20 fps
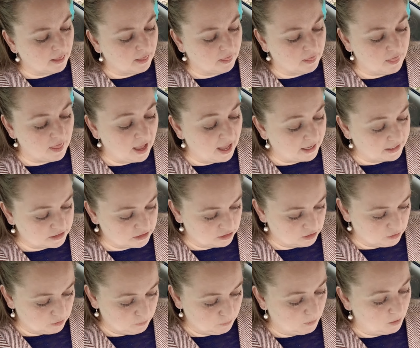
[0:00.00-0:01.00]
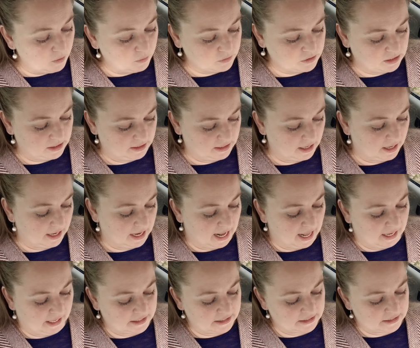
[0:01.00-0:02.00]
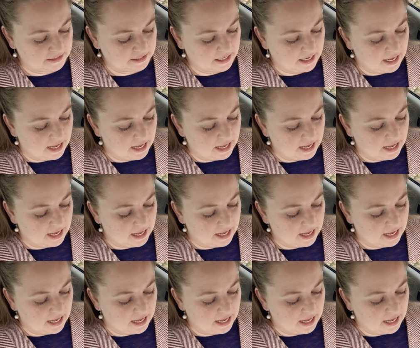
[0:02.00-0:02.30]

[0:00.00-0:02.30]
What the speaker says: "That you won't," thought Alice,